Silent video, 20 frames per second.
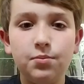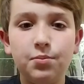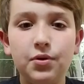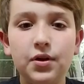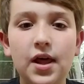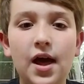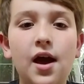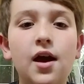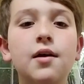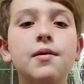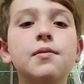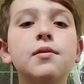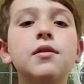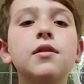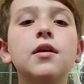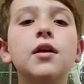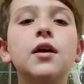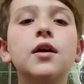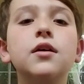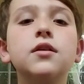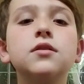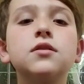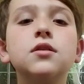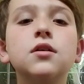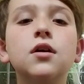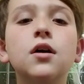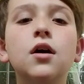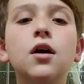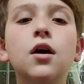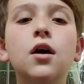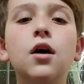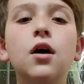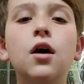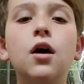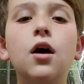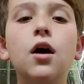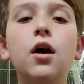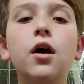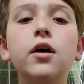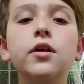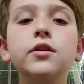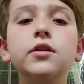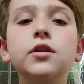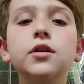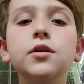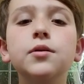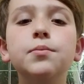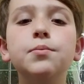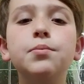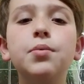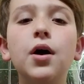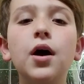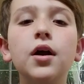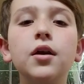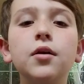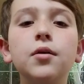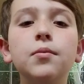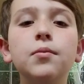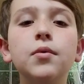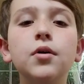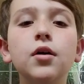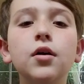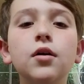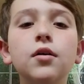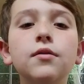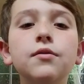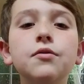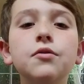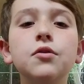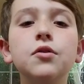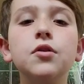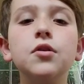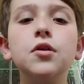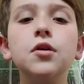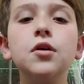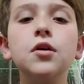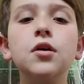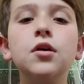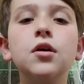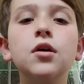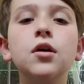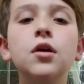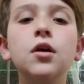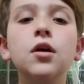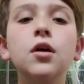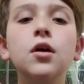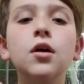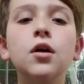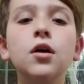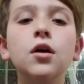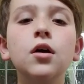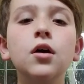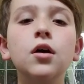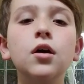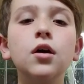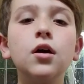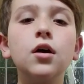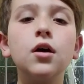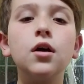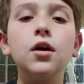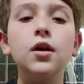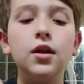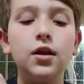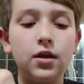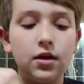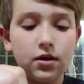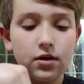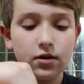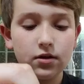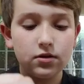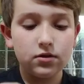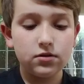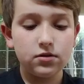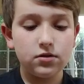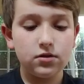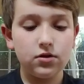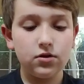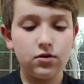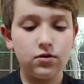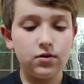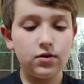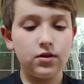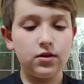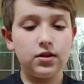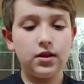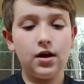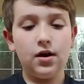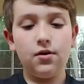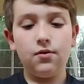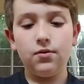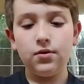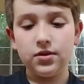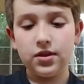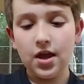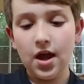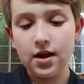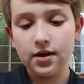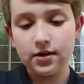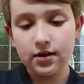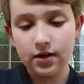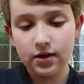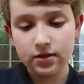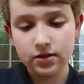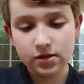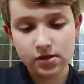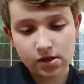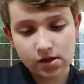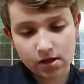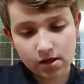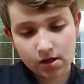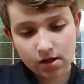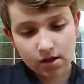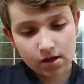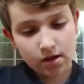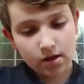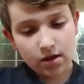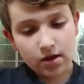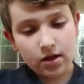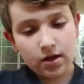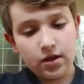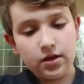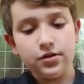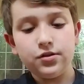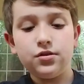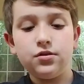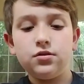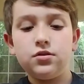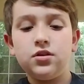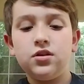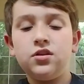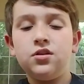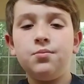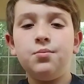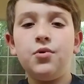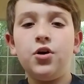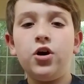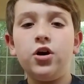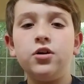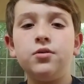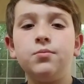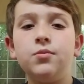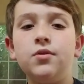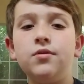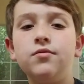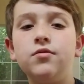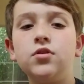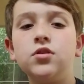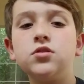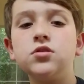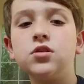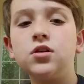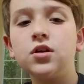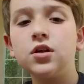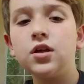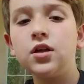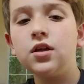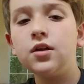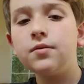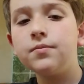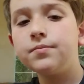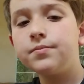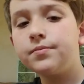black things on the bottom of the click. So what that does is, you see the bottom of the circuit?